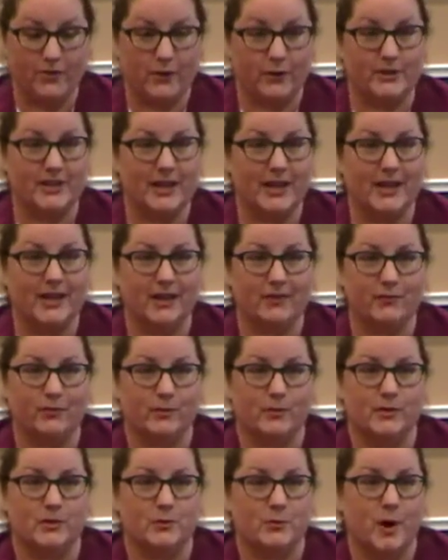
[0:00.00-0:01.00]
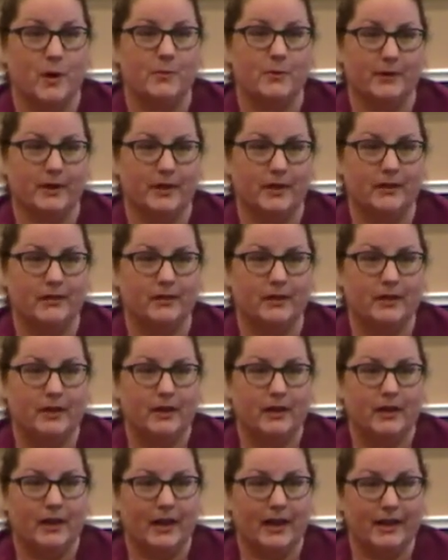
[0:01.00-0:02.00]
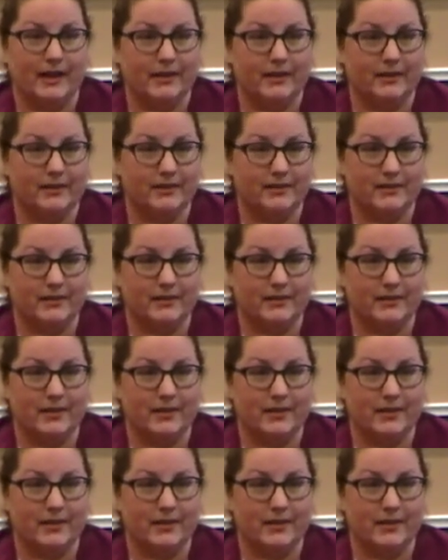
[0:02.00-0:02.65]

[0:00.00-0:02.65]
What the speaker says: they're taking from his property. And